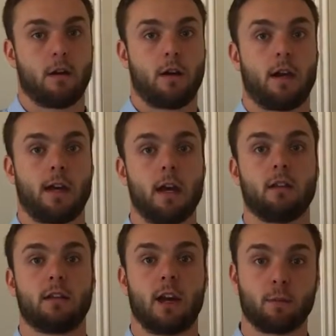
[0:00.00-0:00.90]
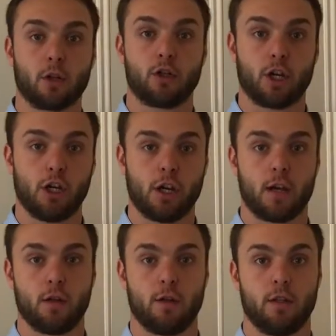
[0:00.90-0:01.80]
Okay, so now I'm going to show you how
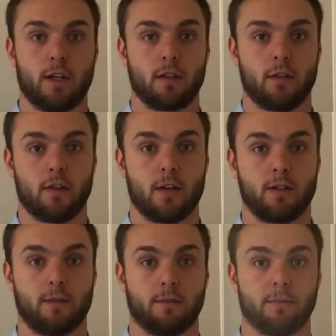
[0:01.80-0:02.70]
to do this exercise.